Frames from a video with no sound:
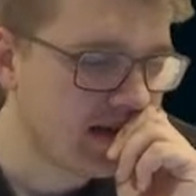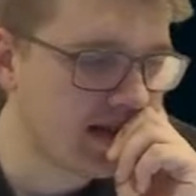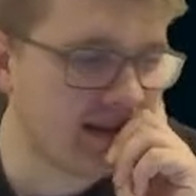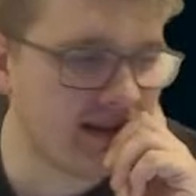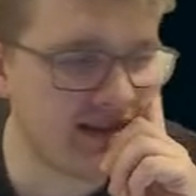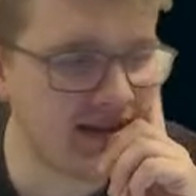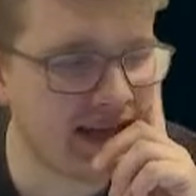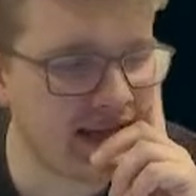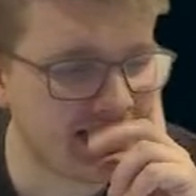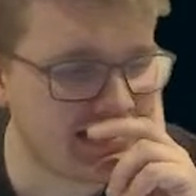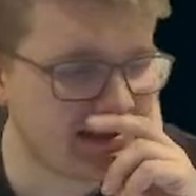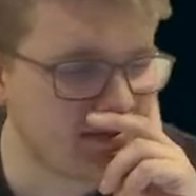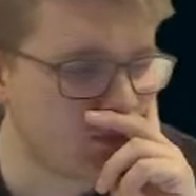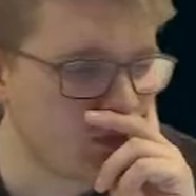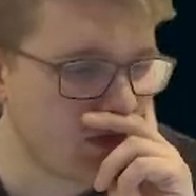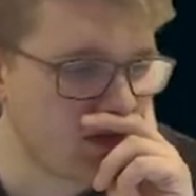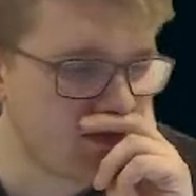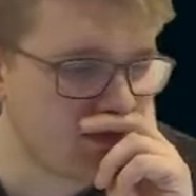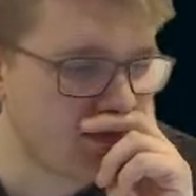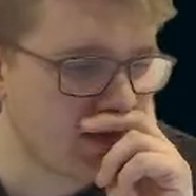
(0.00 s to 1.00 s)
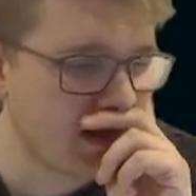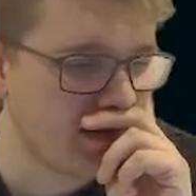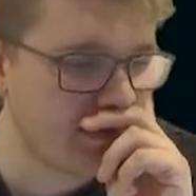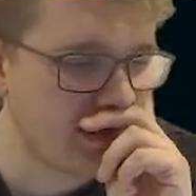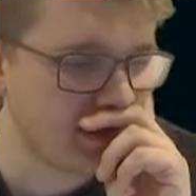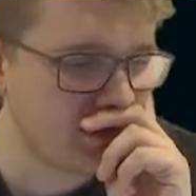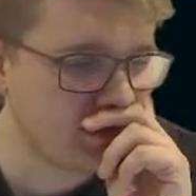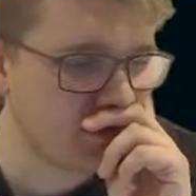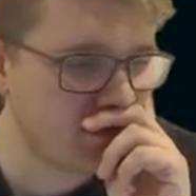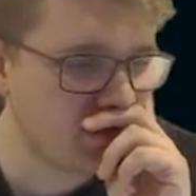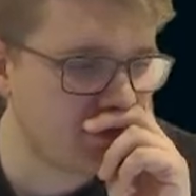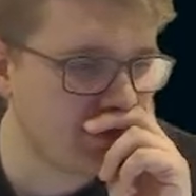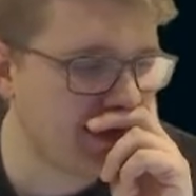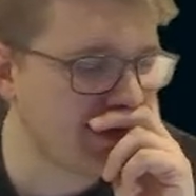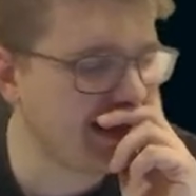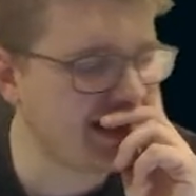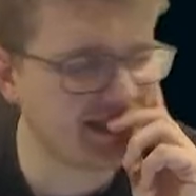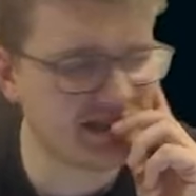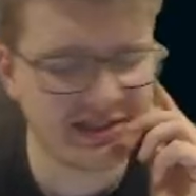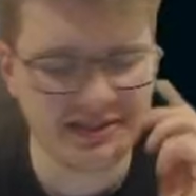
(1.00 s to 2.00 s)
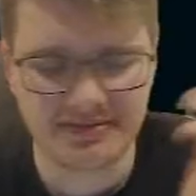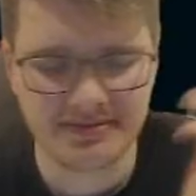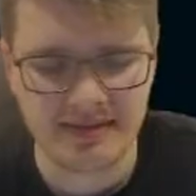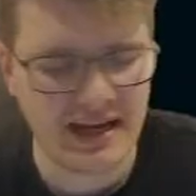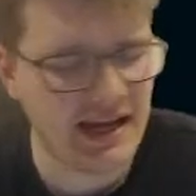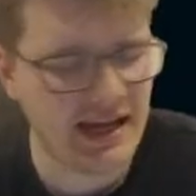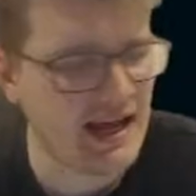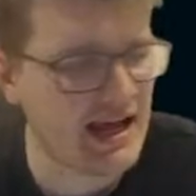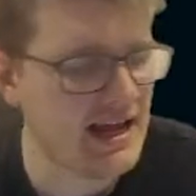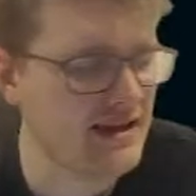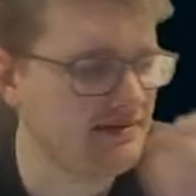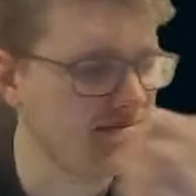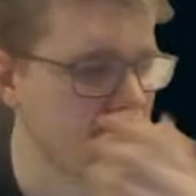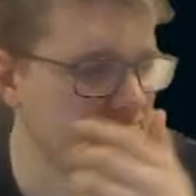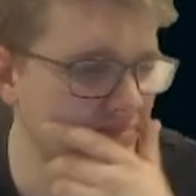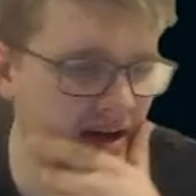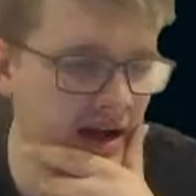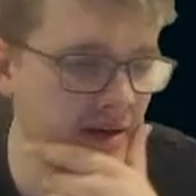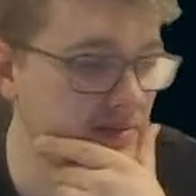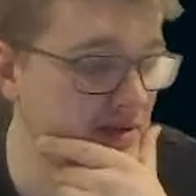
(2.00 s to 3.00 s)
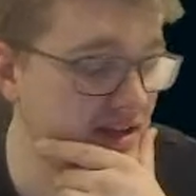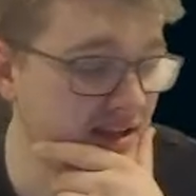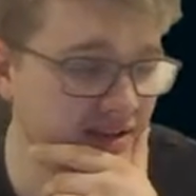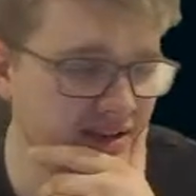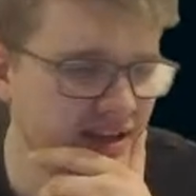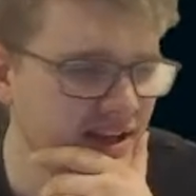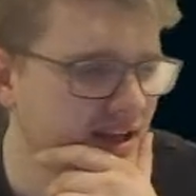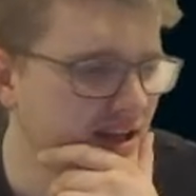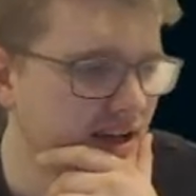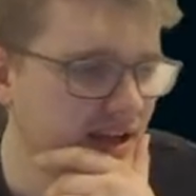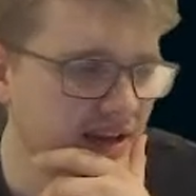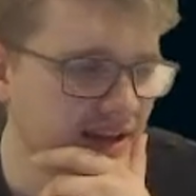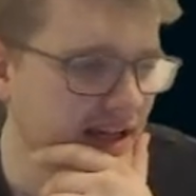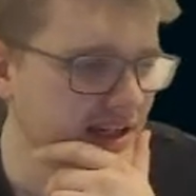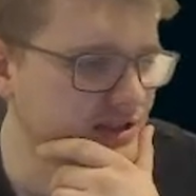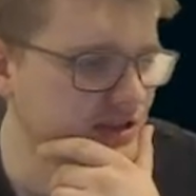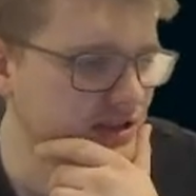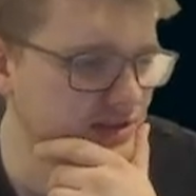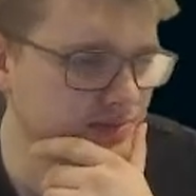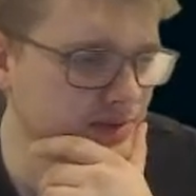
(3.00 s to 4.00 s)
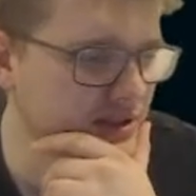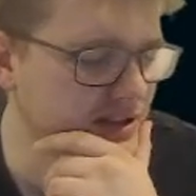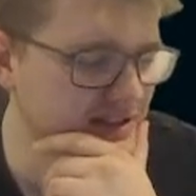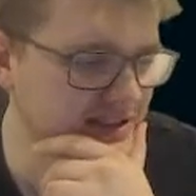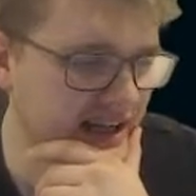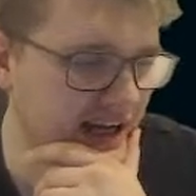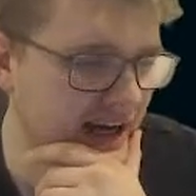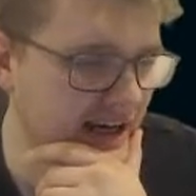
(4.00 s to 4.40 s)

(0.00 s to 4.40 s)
I think that's one of my major feedback, and that's just I mean, that's just because